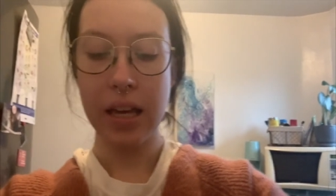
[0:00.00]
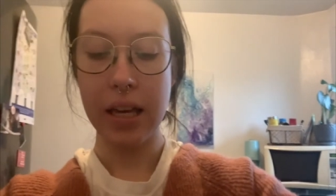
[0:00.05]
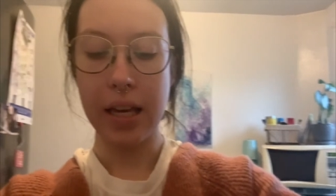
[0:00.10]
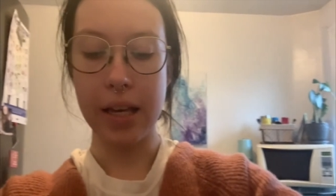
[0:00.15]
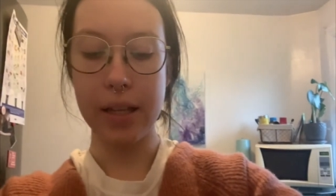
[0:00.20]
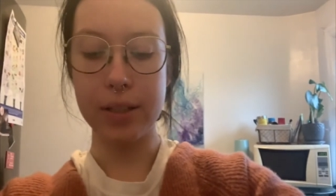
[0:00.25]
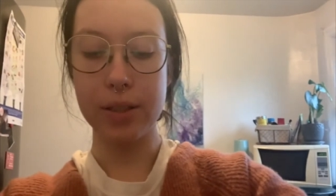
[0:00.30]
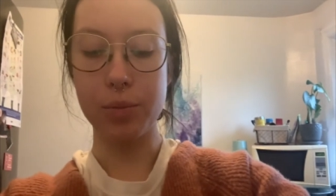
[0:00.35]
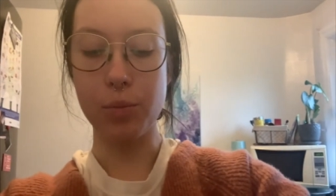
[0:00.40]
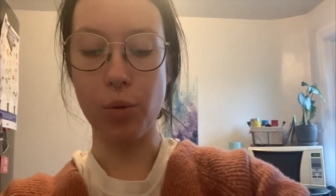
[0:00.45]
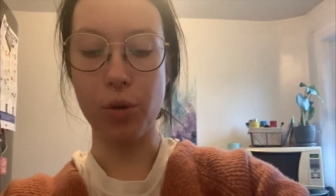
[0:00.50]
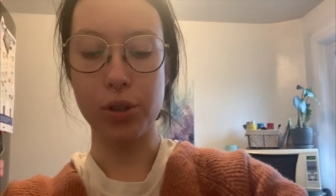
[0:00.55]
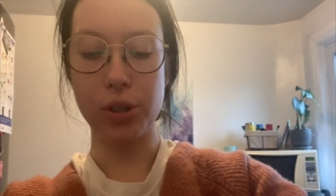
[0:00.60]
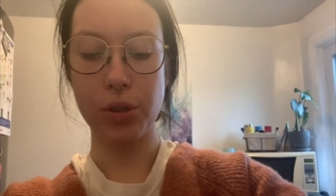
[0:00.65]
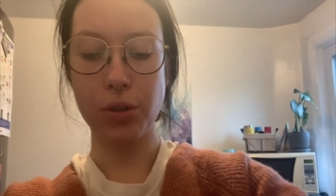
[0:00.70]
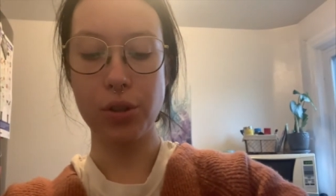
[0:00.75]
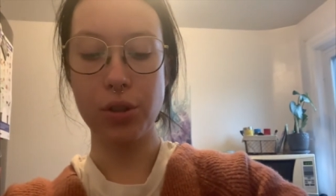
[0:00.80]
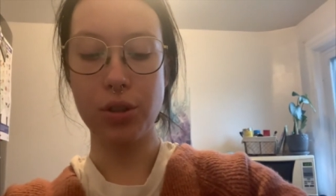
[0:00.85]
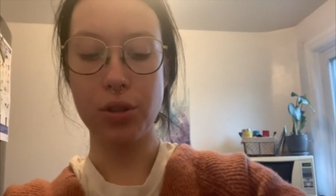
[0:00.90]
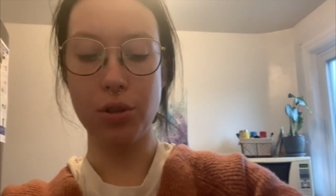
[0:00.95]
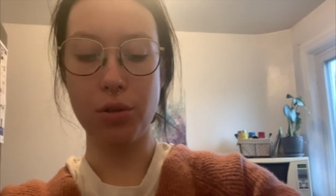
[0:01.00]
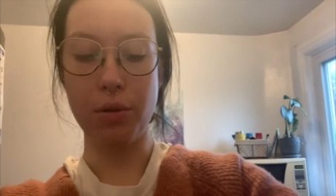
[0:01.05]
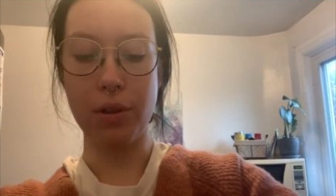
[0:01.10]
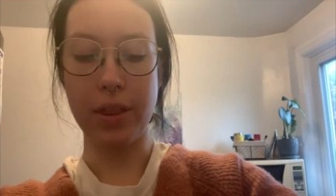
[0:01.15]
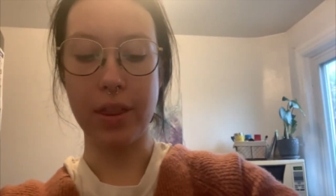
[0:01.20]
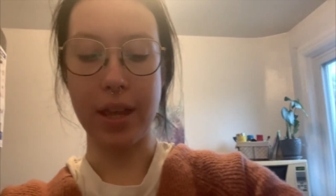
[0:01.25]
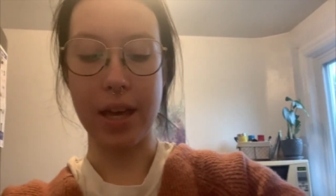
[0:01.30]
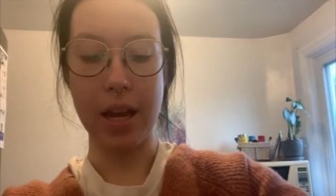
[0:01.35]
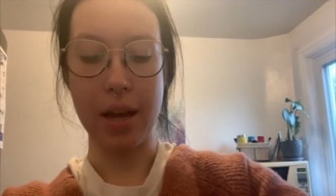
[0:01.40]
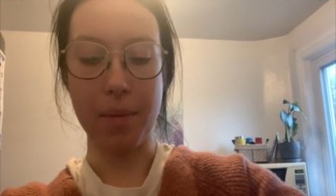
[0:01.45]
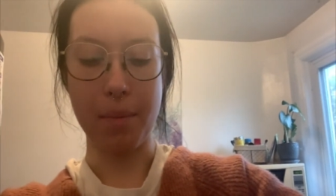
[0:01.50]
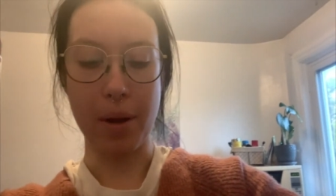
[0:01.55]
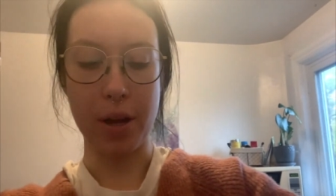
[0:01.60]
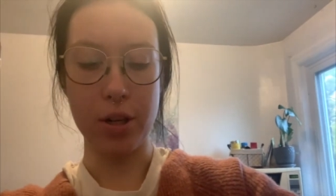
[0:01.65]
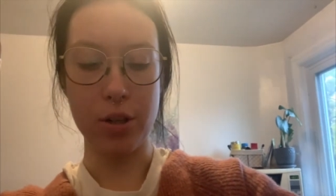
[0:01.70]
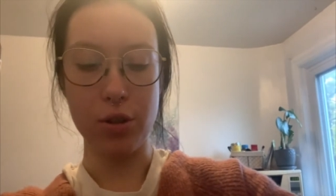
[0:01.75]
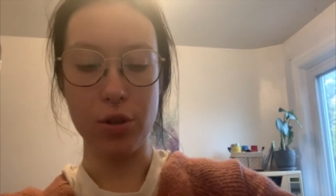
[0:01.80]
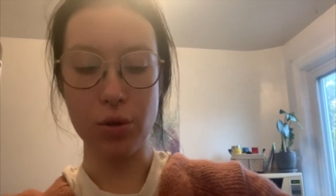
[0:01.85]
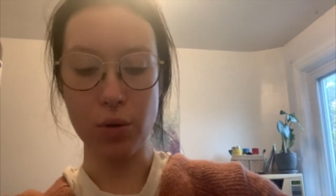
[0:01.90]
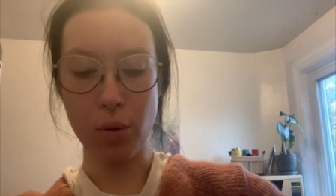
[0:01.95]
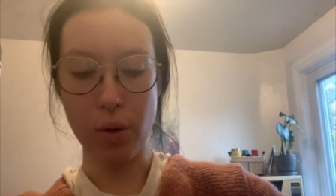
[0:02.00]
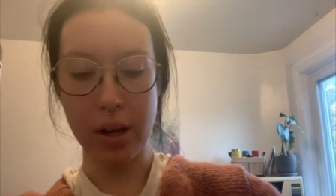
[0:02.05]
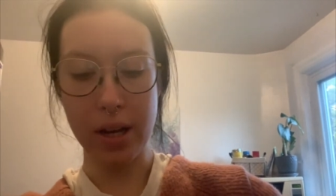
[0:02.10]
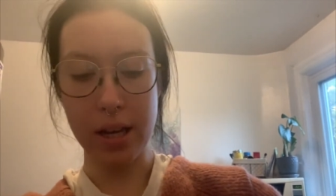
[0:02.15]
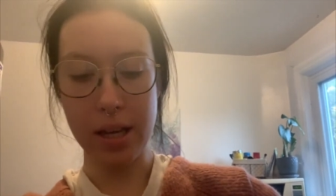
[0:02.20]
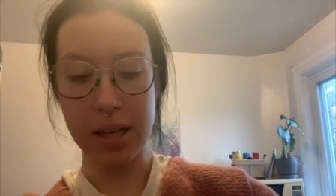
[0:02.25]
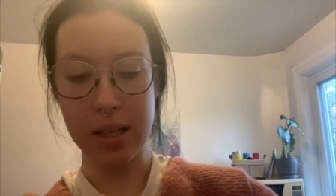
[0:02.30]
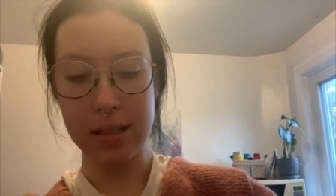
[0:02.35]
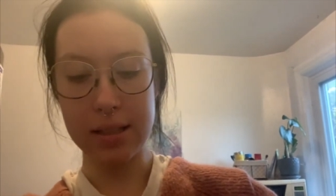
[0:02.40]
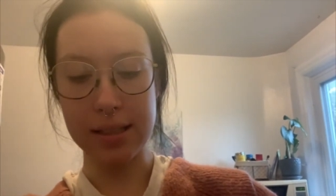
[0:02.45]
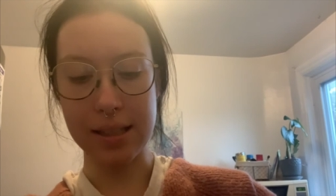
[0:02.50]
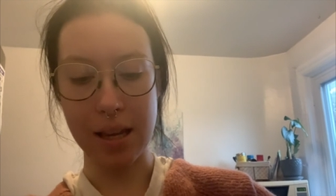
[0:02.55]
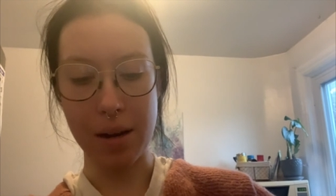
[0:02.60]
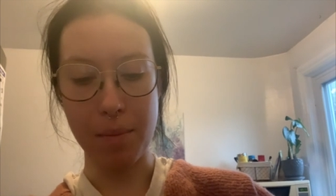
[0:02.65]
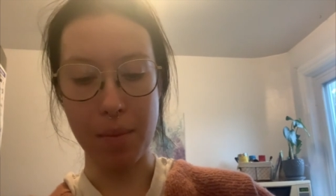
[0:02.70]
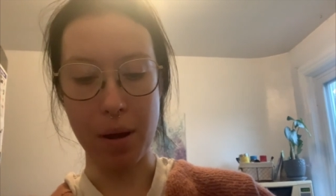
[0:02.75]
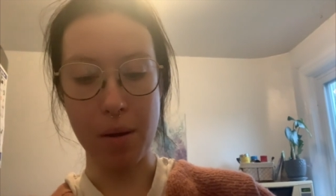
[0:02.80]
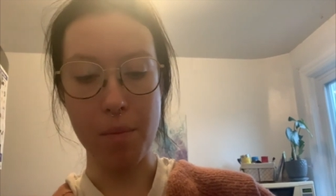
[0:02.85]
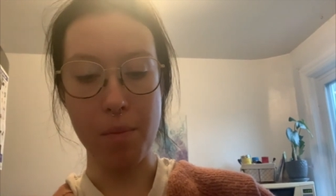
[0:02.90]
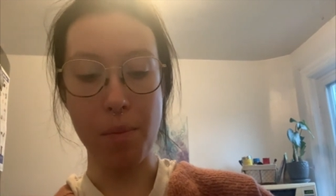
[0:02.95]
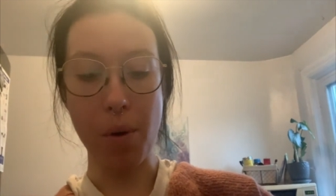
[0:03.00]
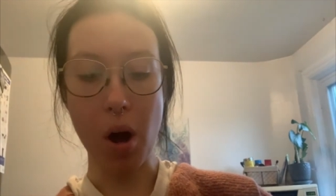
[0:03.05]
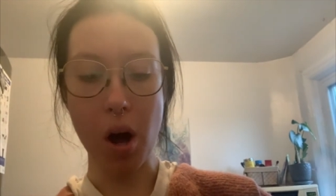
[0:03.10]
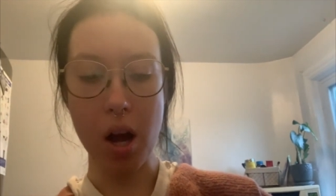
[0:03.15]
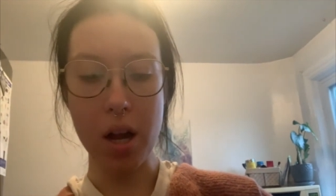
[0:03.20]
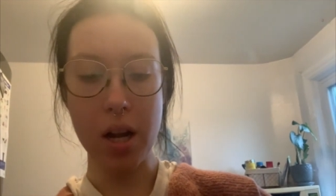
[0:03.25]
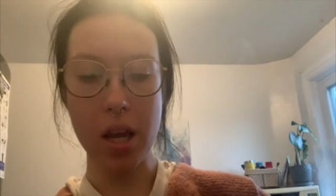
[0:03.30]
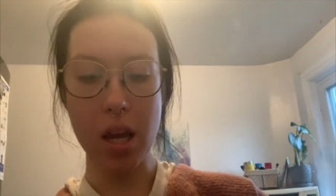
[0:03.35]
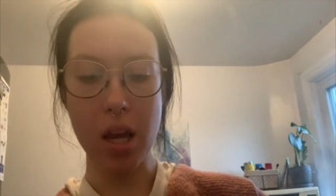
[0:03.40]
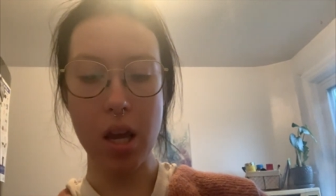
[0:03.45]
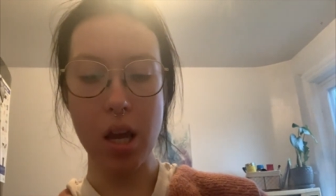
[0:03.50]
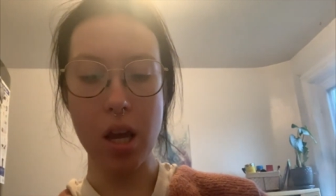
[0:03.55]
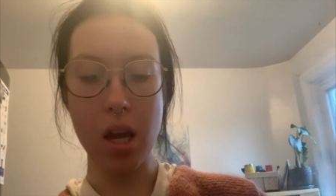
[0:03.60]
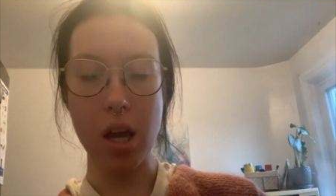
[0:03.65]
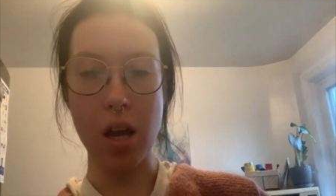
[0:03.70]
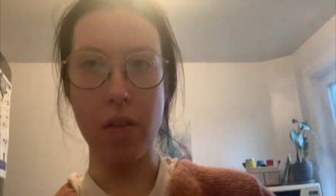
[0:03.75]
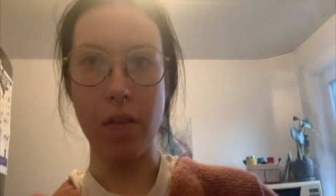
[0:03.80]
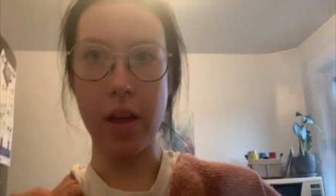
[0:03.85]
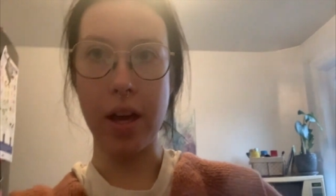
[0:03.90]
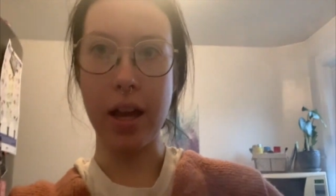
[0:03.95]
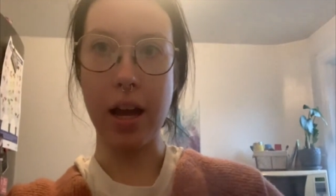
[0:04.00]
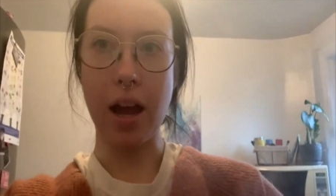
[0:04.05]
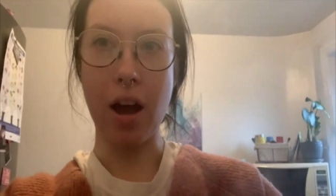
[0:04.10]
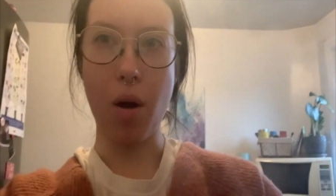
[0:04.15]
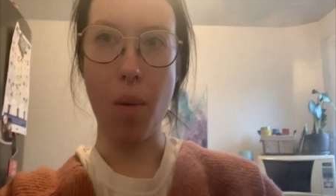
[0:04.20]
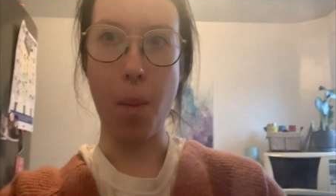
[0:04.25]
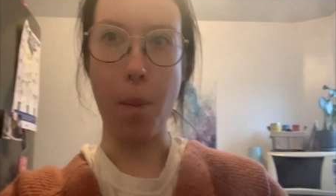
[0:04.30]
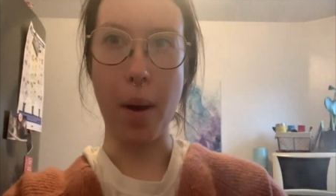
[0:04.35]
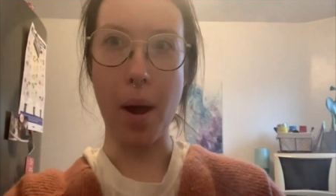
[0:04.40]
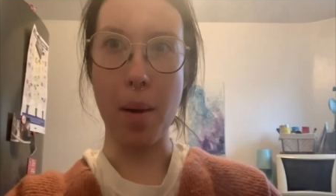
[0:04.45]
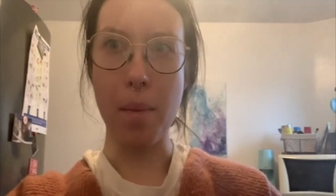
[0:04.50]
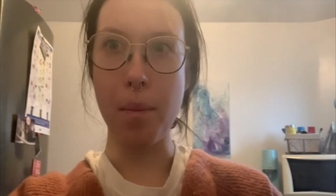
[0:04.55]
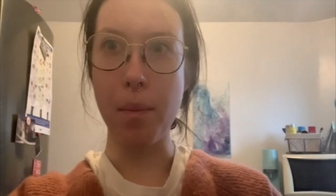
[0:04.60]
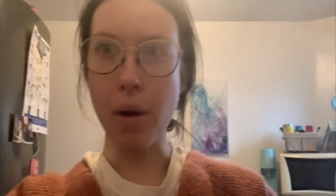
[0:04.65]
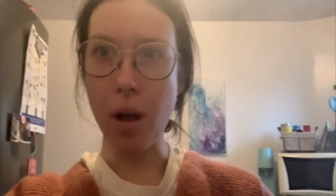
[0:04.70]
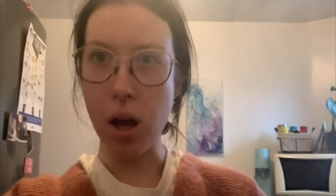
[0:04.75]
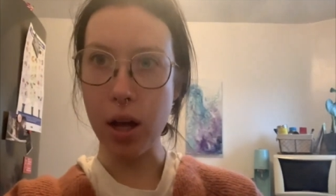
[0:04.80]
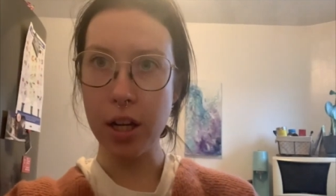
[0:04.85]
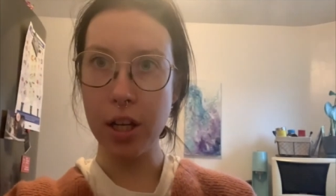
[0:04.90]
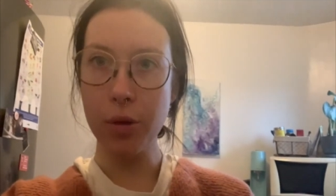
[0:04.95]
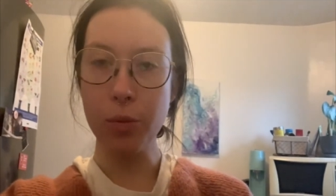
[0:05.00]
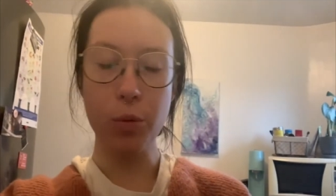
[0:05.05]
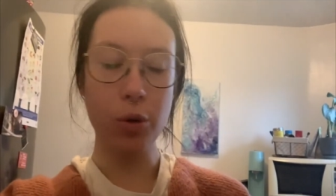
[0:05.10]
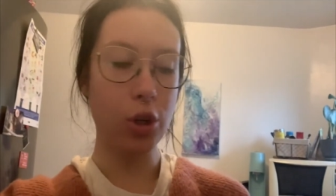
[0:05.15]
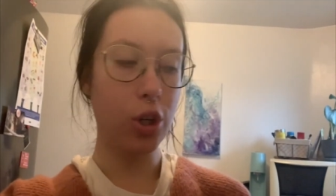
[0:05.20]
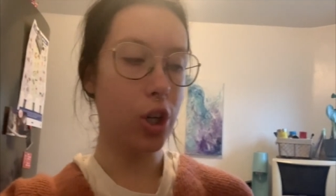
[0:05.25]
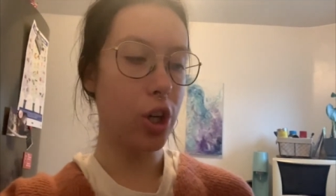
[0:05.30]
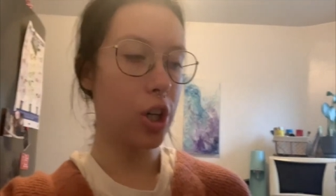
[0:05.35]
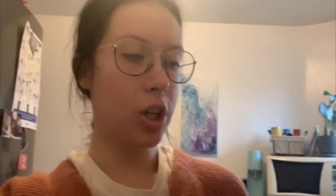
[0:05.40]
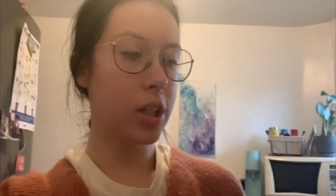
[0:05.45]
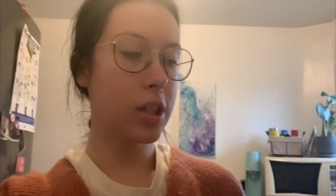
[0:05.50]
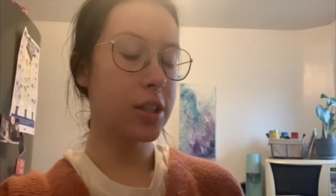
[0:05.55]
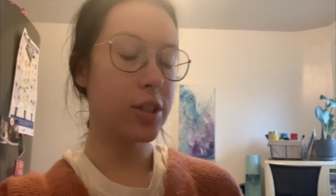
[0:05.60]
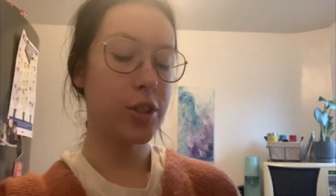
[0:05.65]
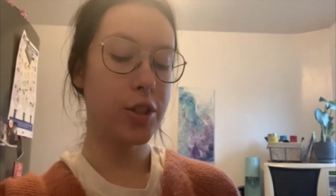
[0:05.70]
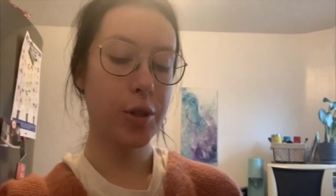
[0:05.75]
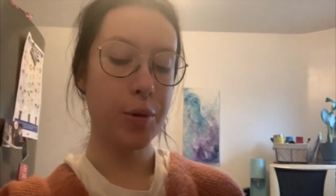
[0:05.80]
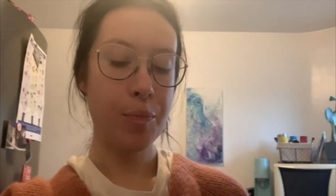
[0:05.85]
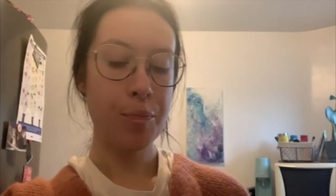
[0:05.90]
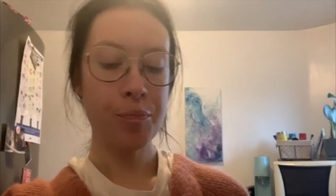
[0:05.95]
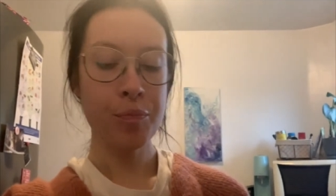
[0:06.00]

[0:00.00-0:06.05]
It's more so to do with like my joints and my body and like how my body works.